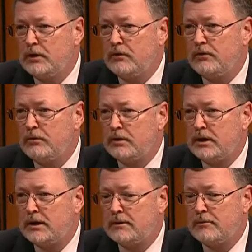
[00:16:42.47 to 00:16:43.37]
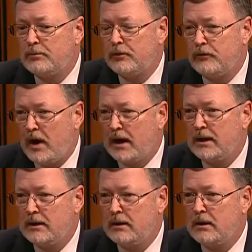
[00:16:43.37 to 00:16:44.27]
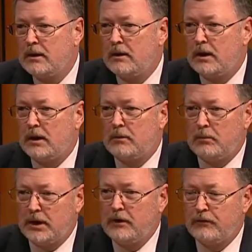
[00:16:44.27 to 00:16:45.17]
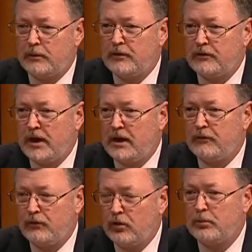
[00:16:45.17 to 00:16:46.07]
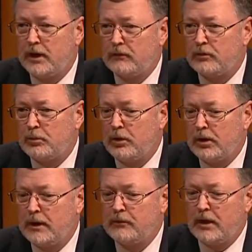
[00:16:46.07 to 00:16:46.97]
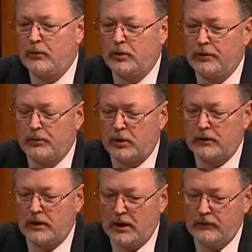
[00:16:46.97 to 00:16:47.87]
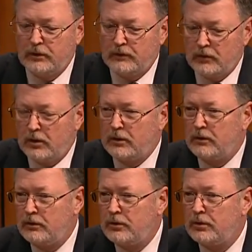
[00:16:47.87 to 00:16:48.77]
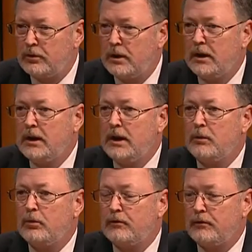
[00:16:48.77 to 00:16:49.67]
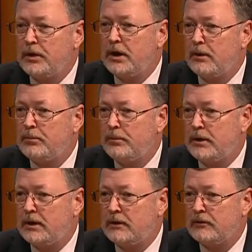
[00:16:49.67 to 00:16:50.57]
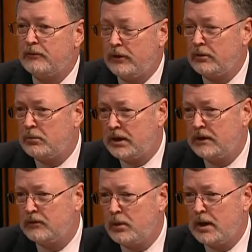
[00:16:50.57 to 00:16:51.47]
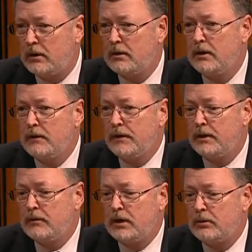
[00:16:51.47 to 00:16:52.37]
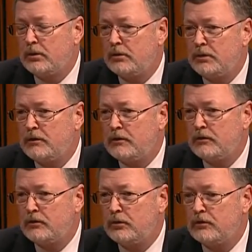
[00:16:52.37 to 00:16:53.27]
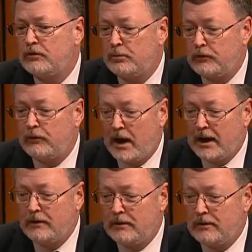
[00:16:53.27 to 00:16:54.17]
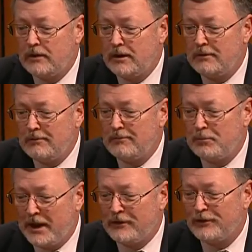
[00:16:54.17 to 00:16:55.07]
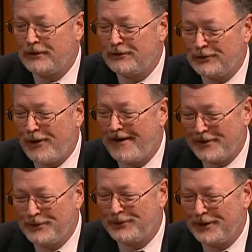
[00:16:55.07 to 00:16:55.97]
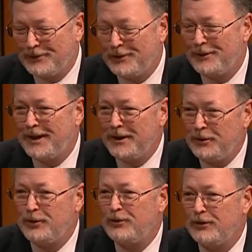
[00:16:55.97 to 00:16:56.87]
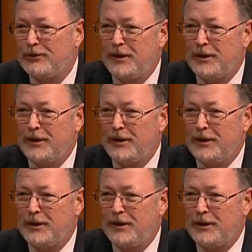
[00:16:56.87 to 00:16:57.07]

to providing money from the state for breakfast programs. And with what the governor is going to do, it will free up some federal money as well that will come into the schools to provide the basic good start to the day and the nutrition.